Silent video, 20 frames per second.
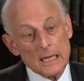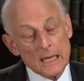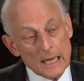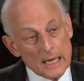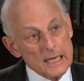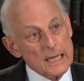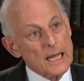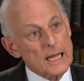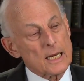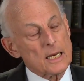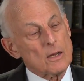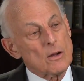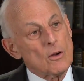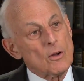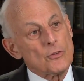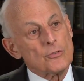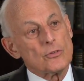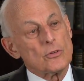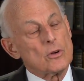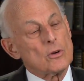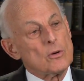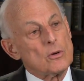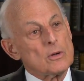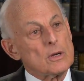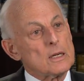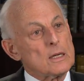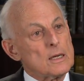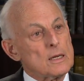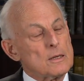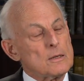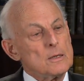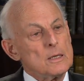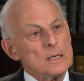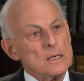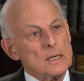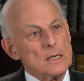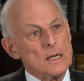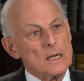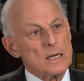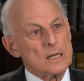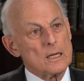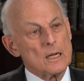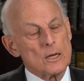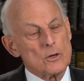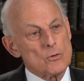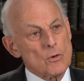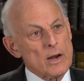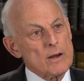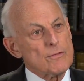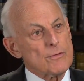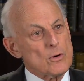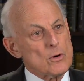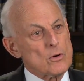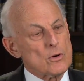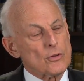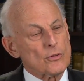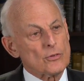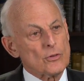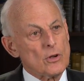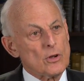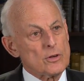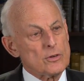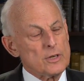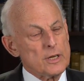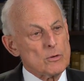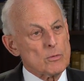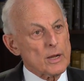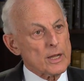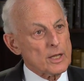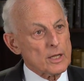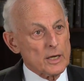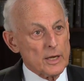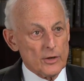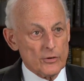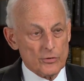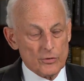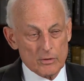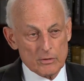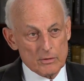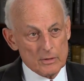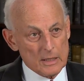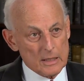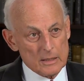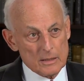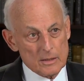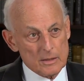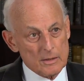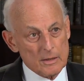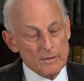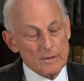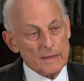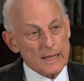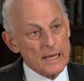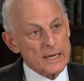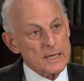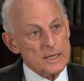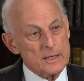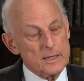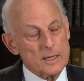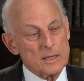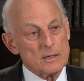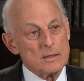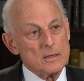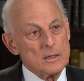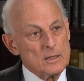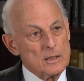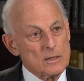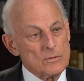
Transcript: And he had also a great focus on deregulation that he did,